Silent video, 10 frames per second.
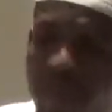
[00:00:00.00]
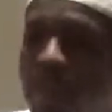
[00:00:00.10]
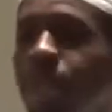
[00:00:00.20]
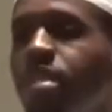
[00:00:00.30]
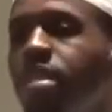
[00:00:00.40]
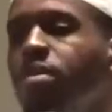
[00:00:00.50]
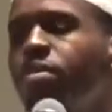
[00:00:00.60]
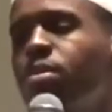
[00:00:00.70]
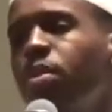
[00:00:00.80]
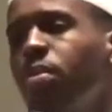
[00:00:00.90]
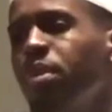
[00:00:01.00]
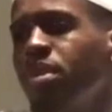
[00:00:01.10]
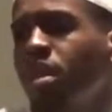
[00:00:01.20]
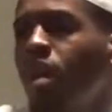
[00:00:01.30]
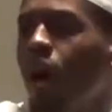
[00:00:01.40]
in the masjid for the
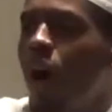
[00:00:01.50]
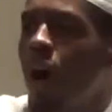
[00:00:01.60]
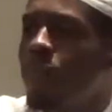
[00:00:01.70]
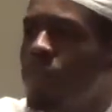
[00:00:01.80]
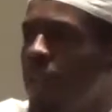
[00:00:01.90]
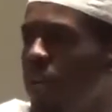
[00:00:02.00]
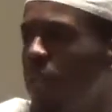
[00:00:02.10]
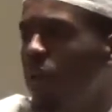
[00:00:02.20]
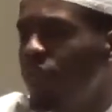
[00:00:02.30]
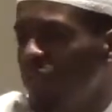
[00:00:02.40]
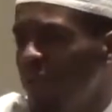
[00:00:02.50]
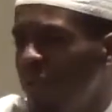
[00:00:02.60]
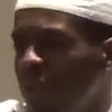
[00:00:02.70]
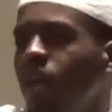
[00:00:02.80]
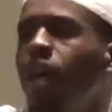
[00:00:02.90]
purpose of cutting off the
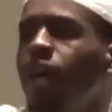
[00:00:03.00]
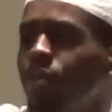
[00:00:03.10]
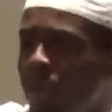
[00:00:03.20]
dunya and